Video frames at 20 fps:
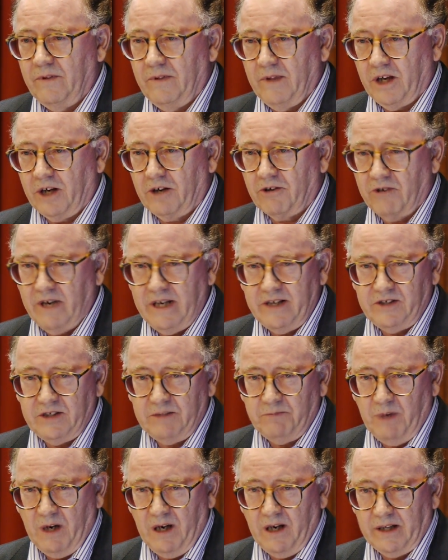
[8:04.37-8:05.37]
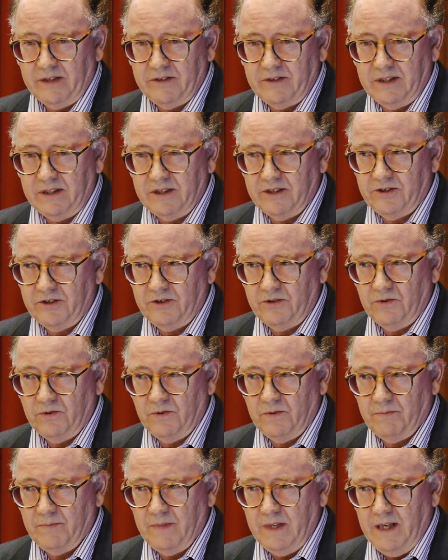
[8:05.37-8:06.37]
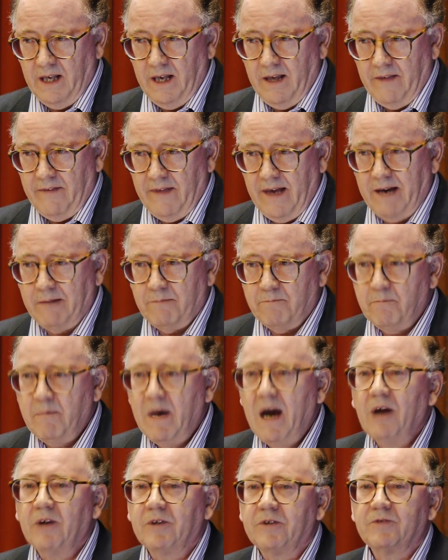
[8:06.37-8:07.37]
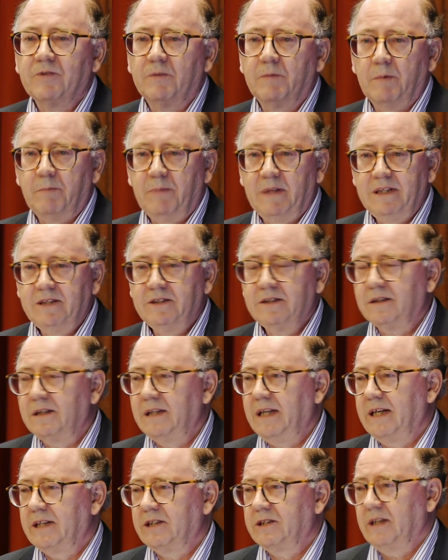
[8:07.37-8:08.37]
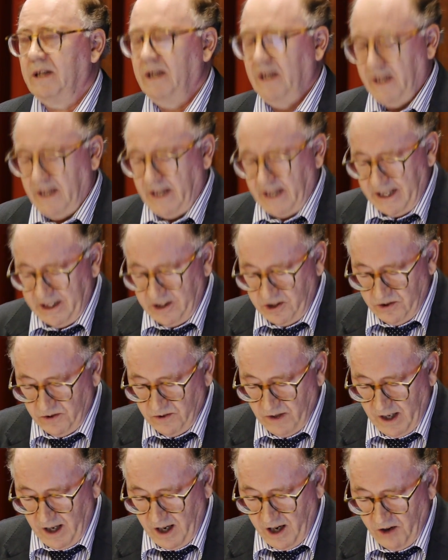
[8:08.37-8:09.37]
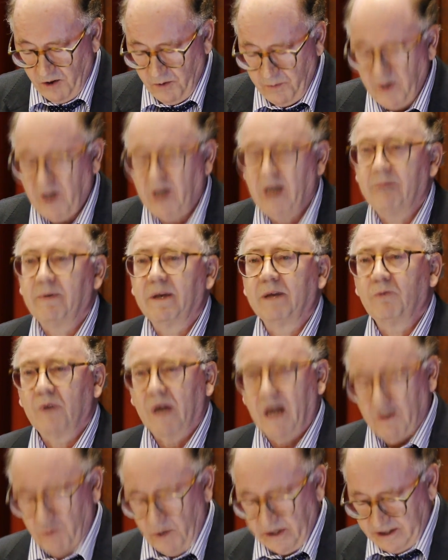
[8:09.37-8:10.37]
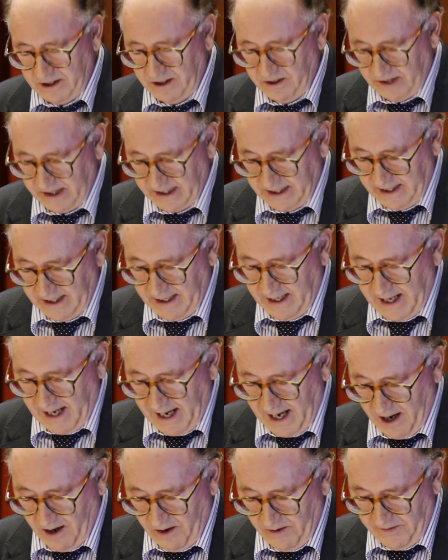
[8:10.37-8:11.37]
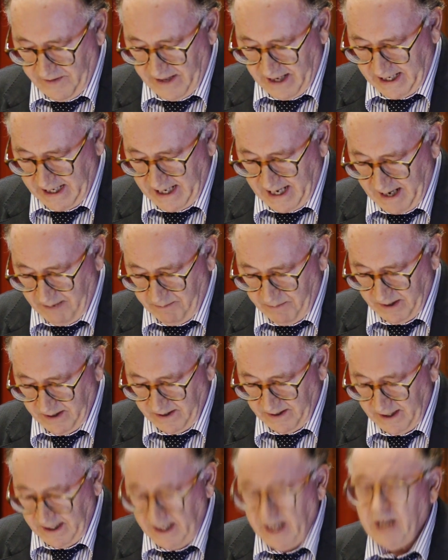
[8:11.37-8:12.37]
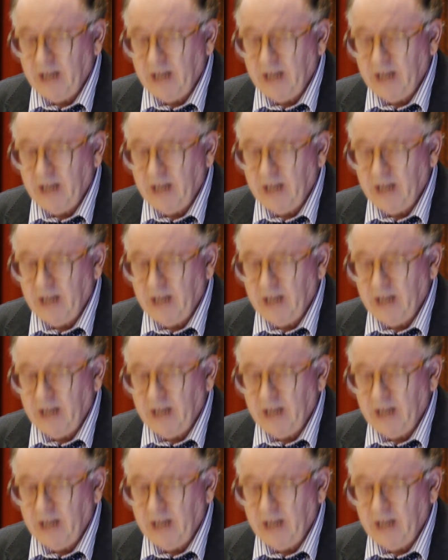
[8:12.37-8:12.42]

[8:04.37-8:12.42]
the crazy bark is in a storm, that mounts from a political lecture into a whole poem, and I want to look at how that happened.